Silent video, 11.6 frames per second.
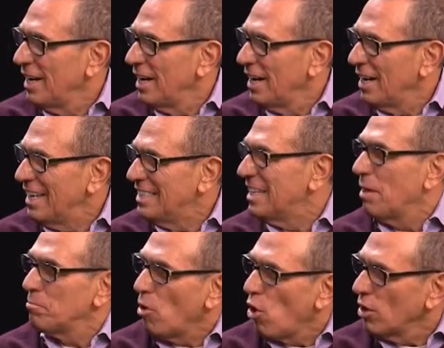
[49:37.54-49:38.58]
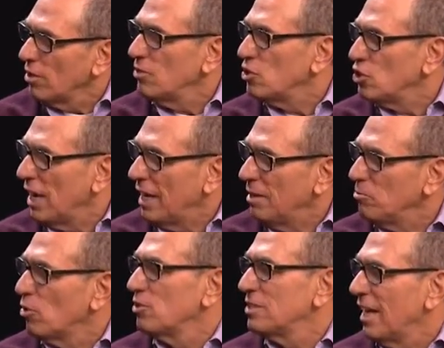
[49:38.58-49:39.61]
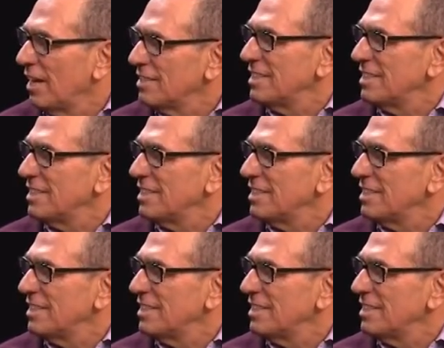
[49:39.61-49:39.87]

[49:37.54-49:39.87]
Uh, is that part of the shame, or is that a